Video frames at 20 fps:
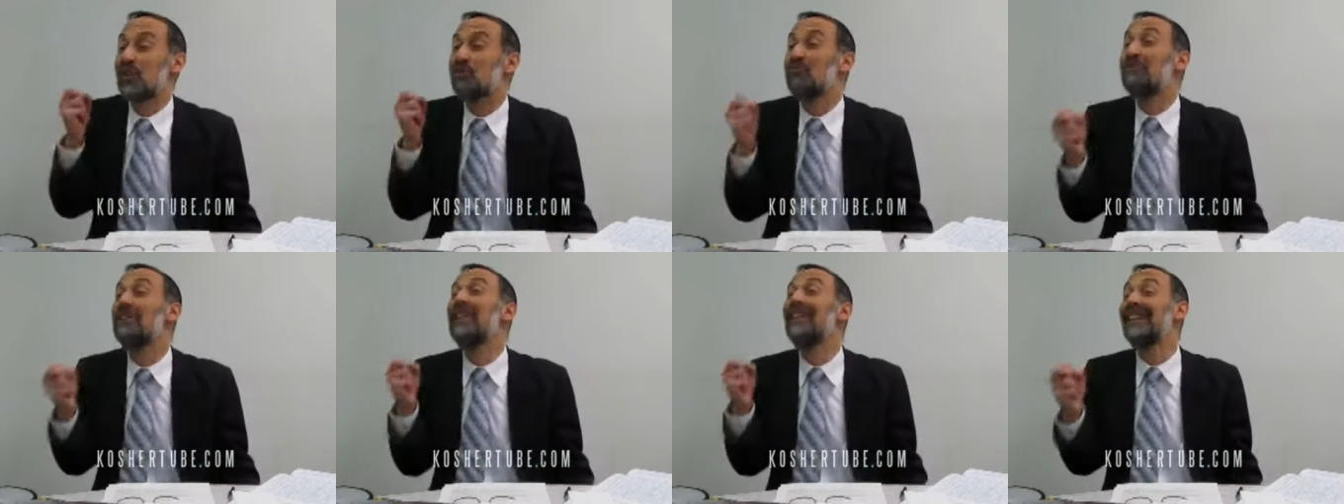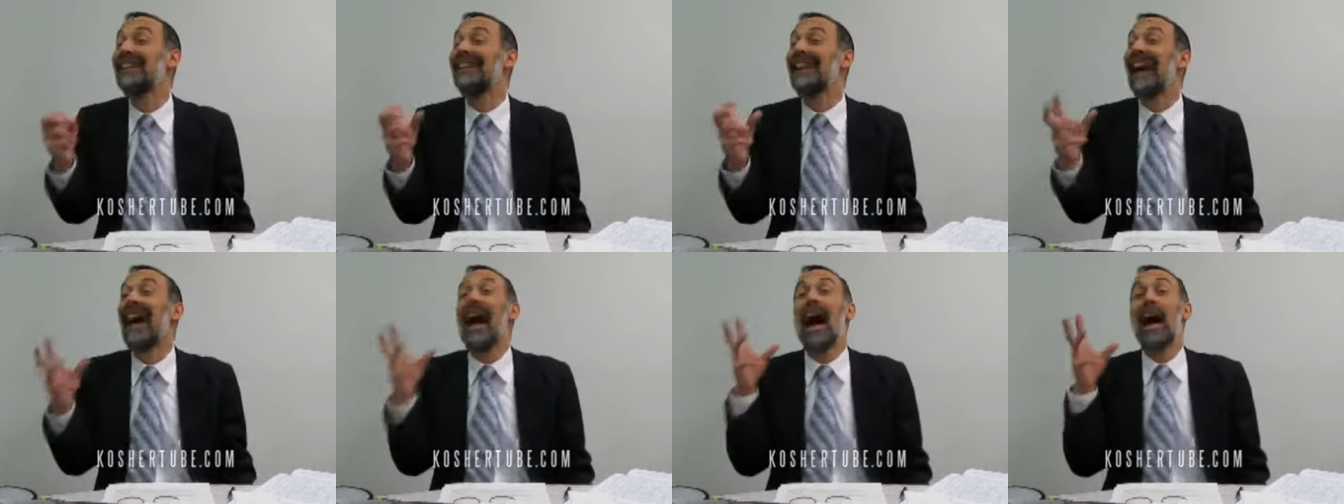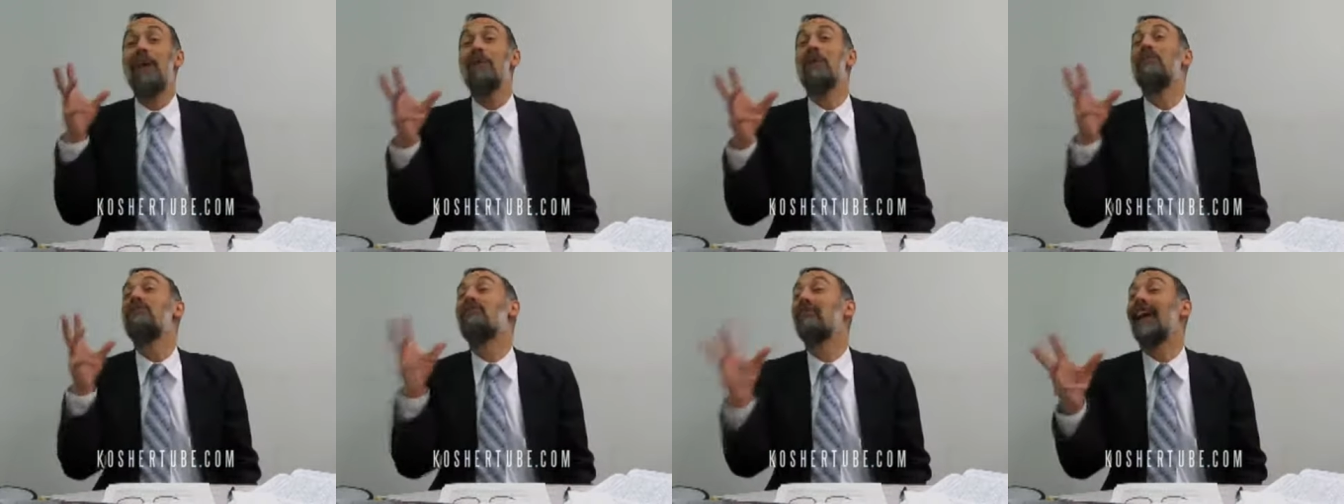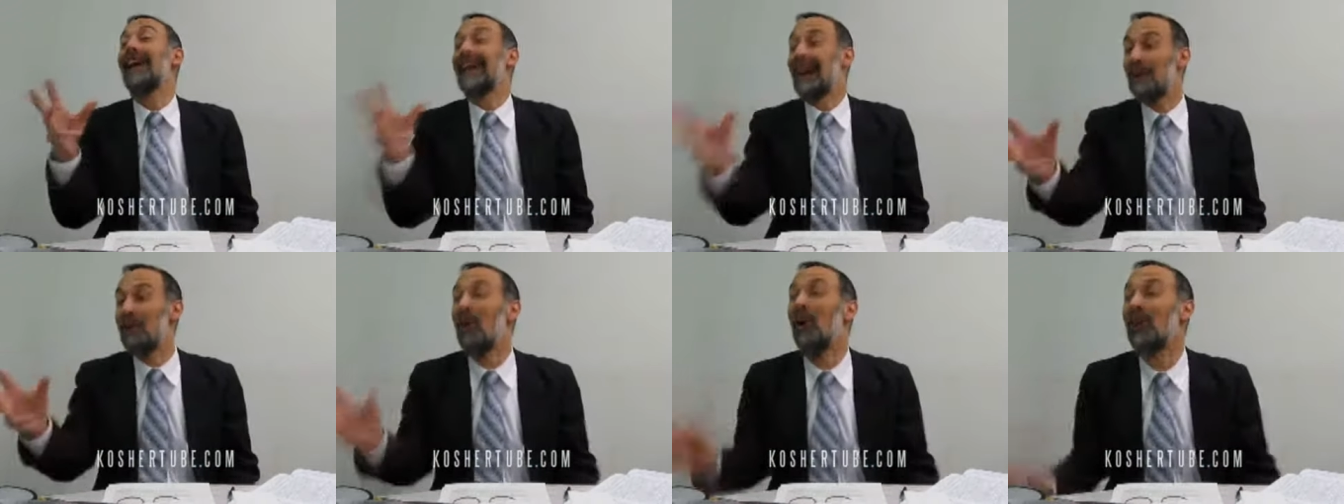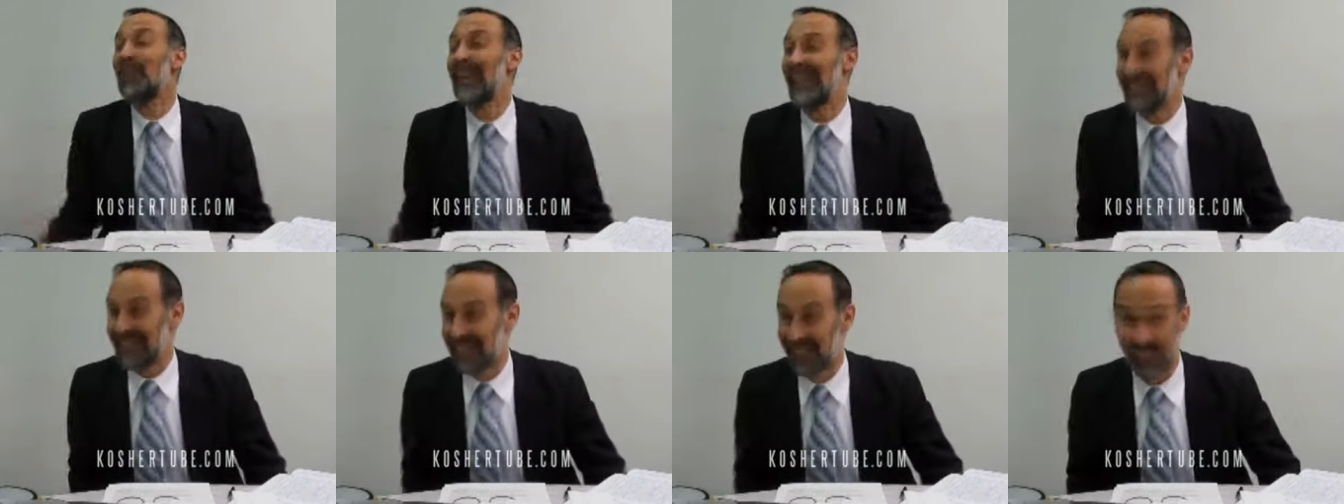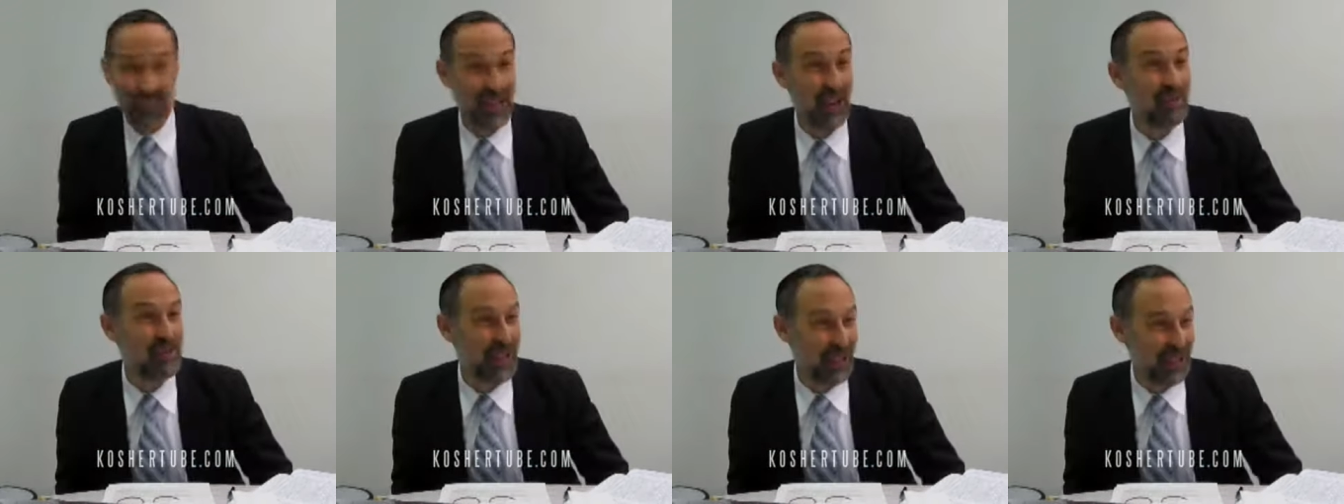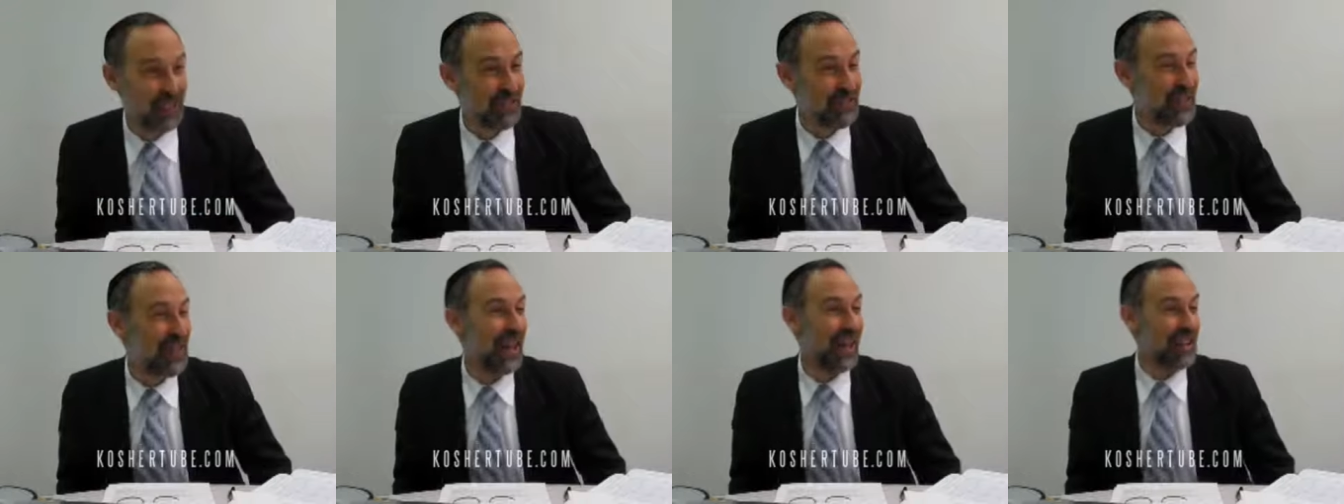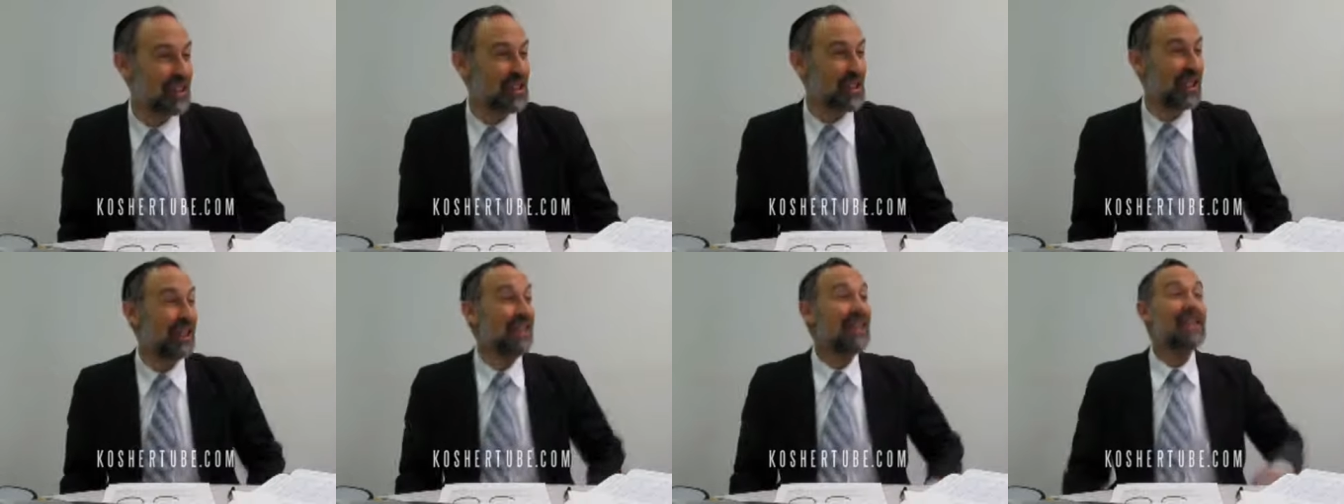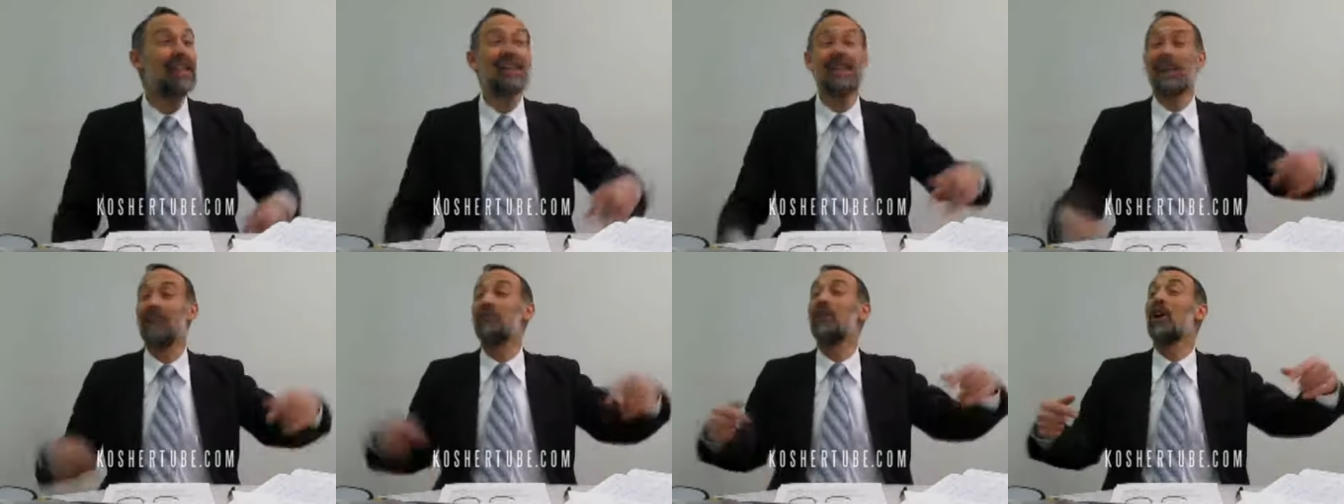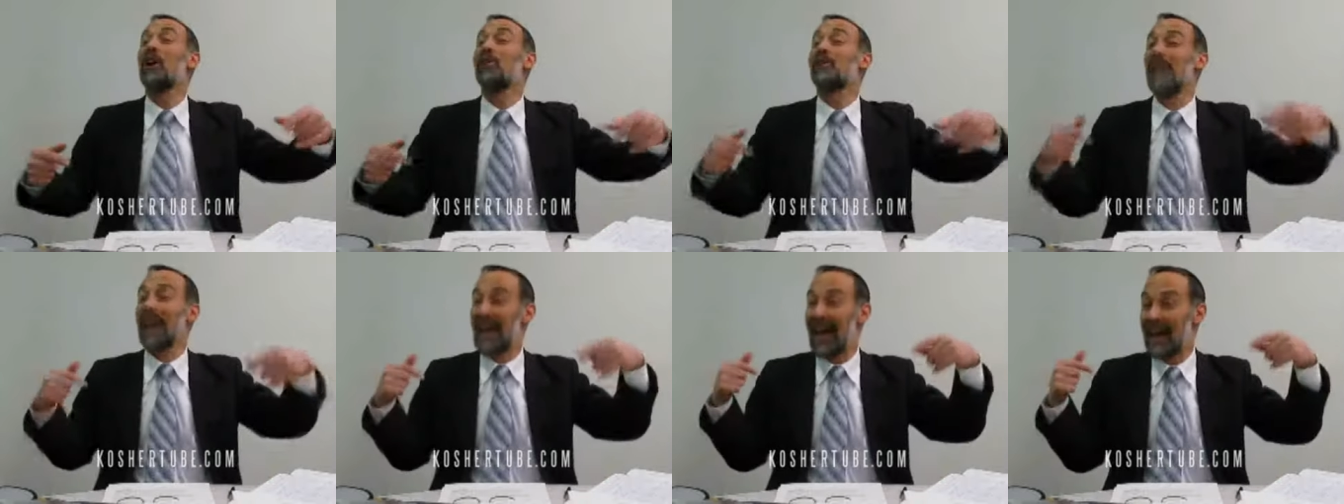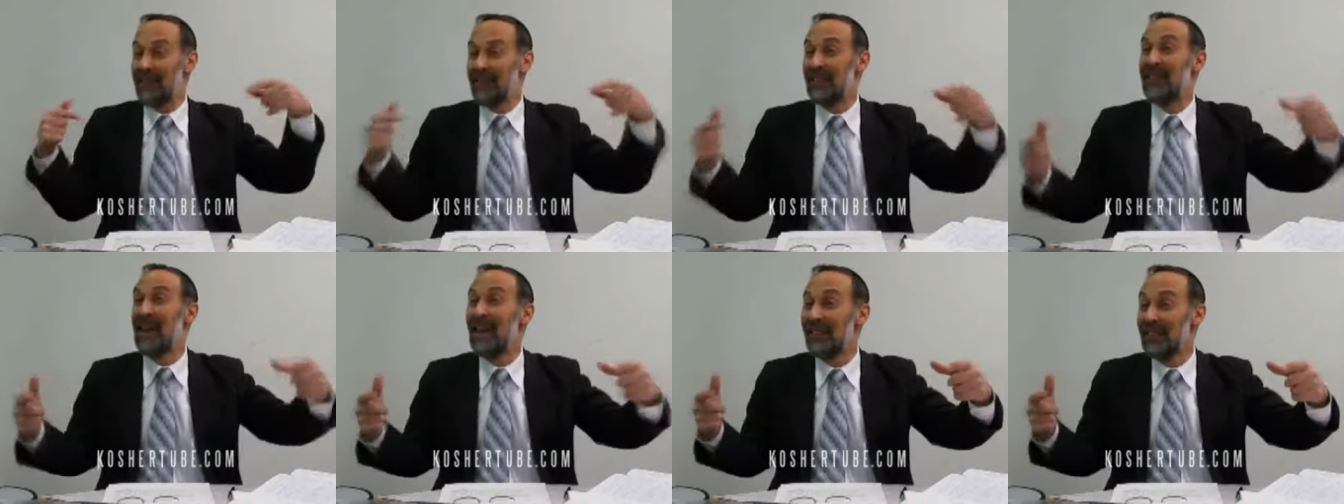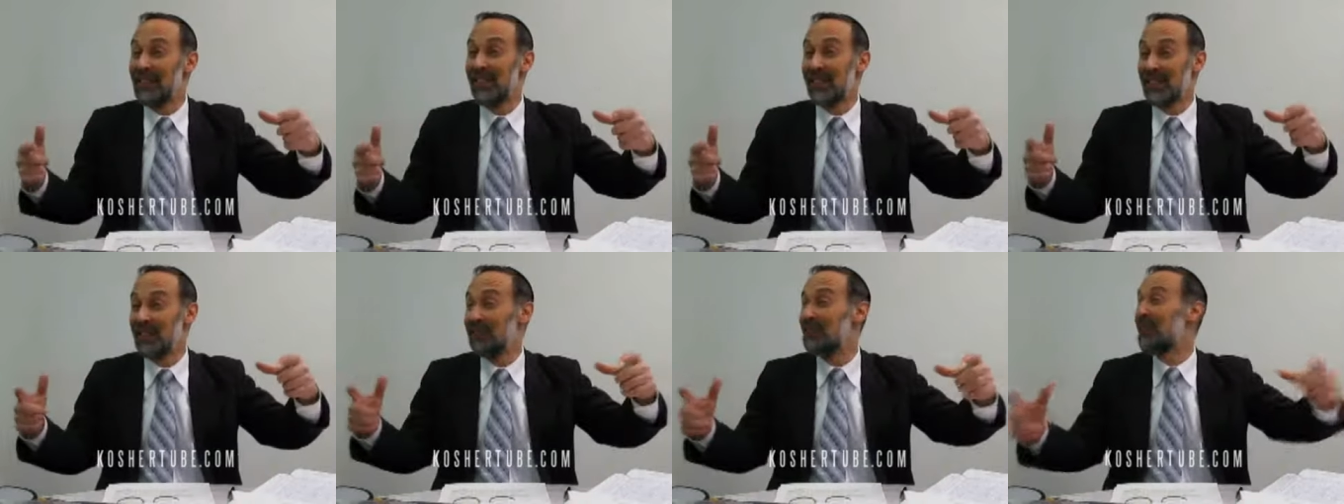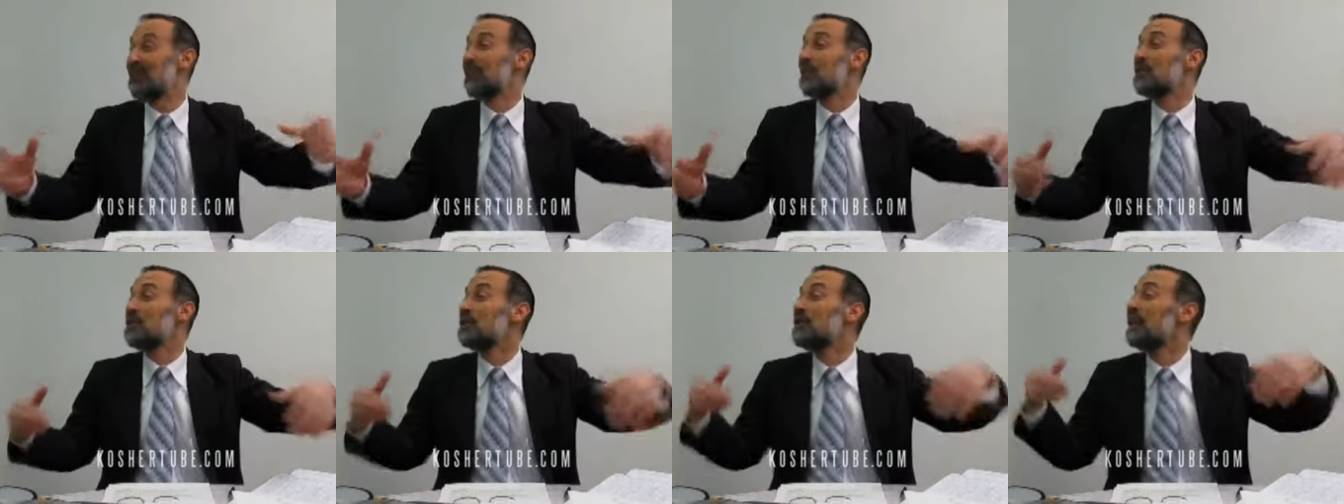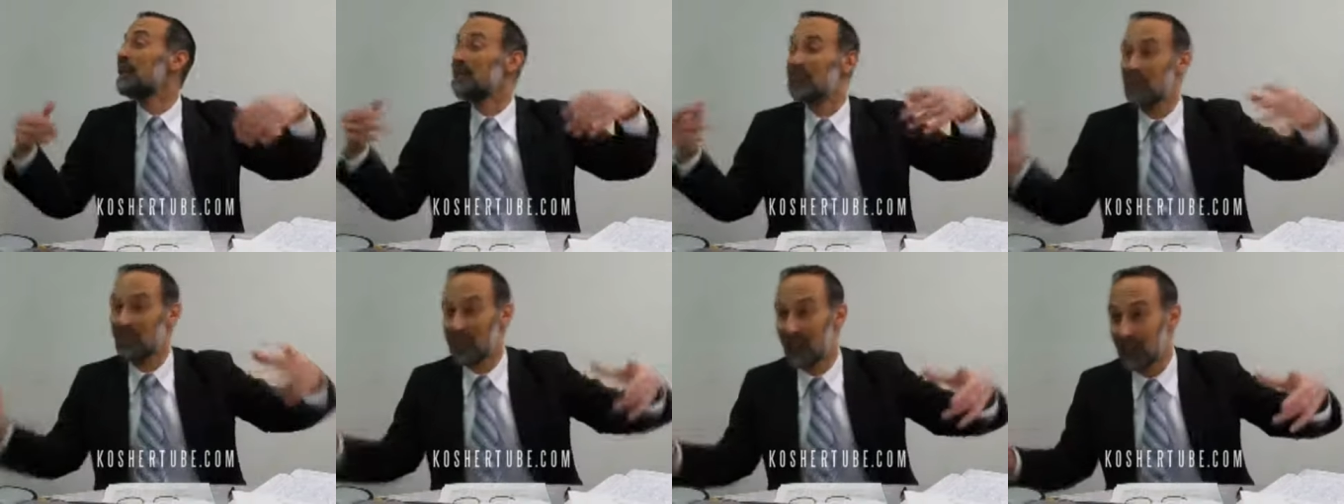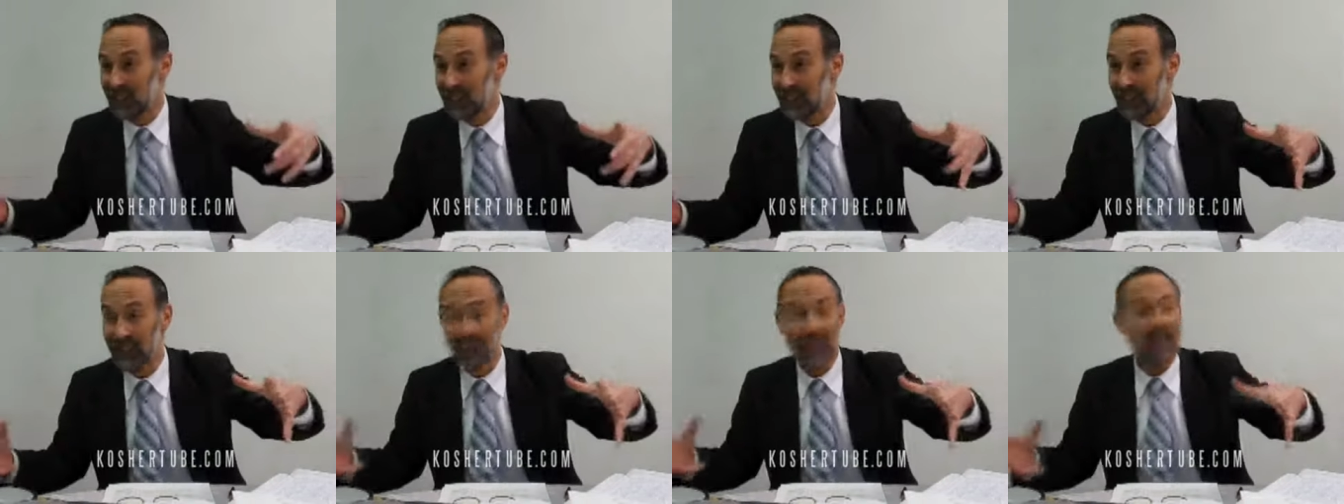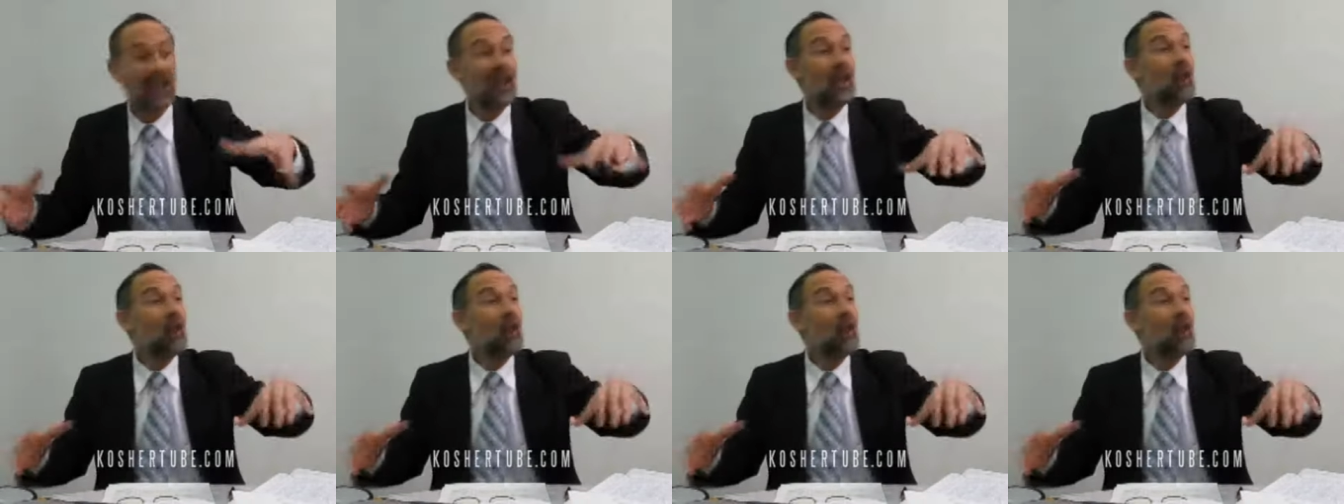really I'm afraid I won't get to the subject of tonight's shir. Sometimes I have a tendency of giving too many introductions.